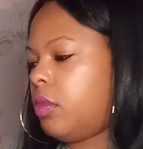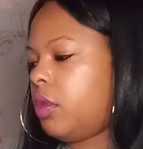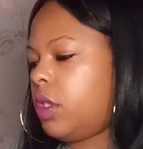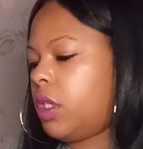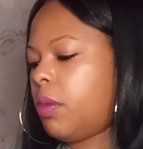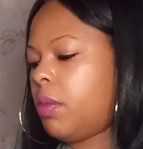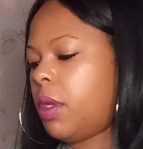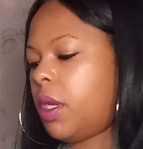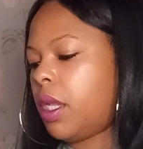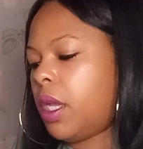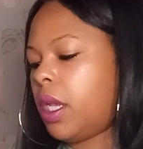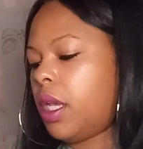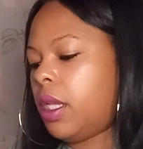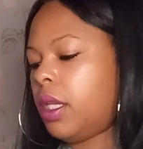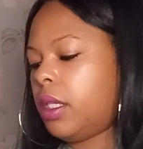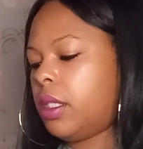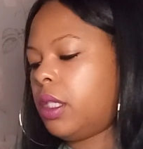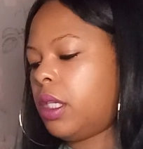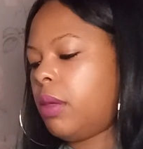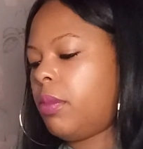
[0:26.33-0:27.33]
Gemini.
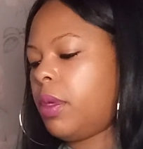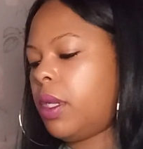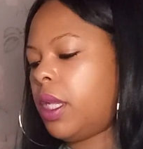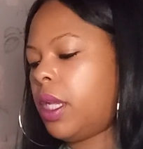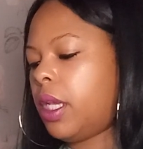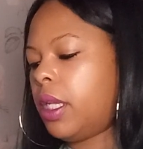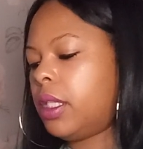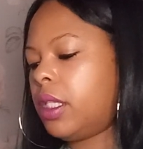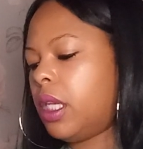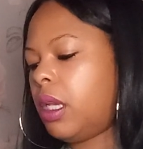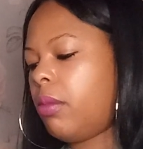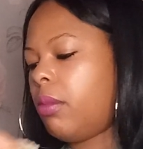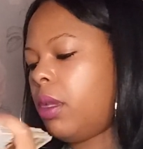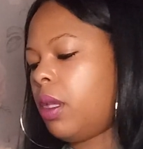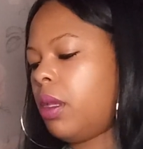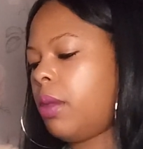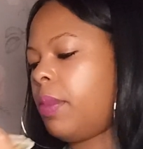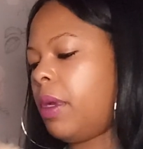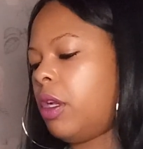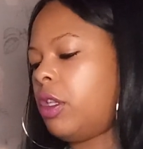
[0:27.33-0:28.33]
Tell
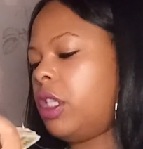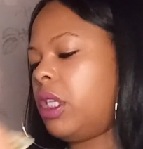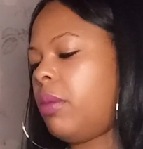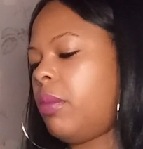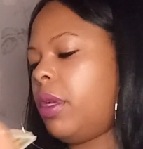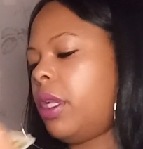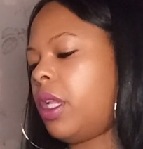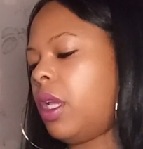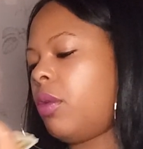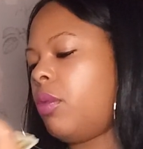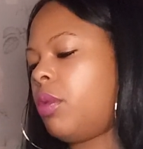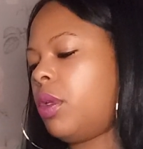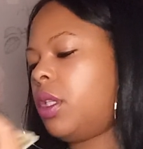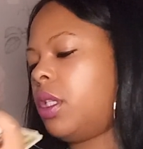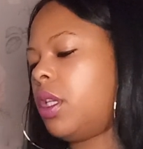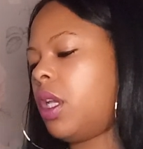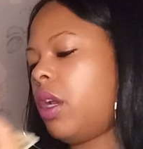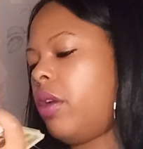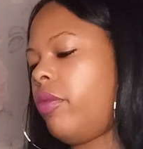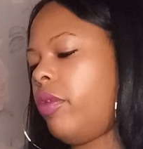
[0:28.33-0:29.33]
me about Gemini. What's
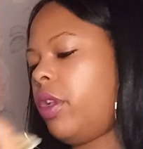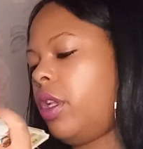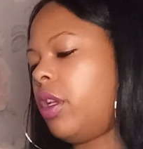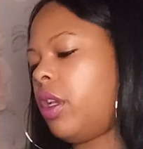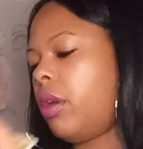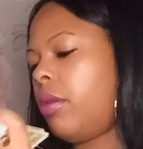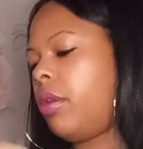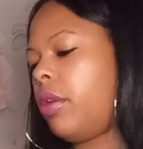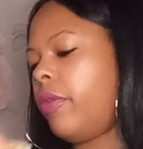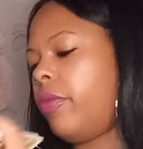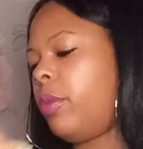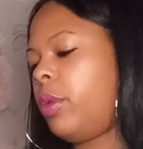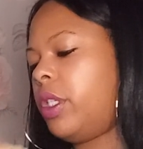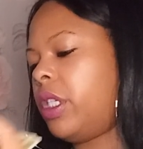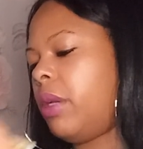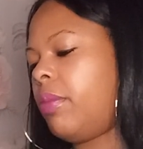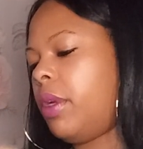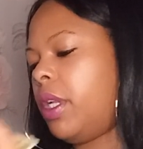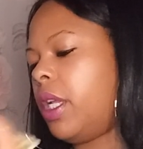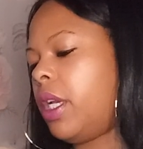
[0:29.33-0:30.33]
currently going on with
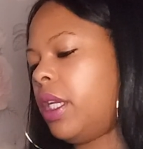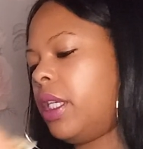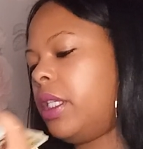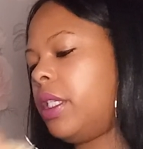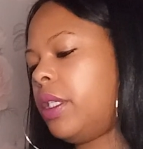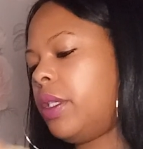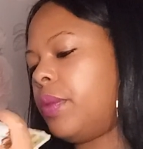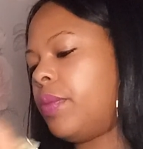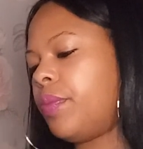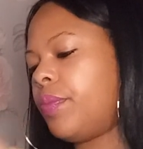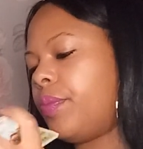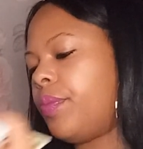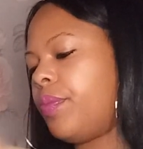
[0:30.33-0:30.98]
Geminis?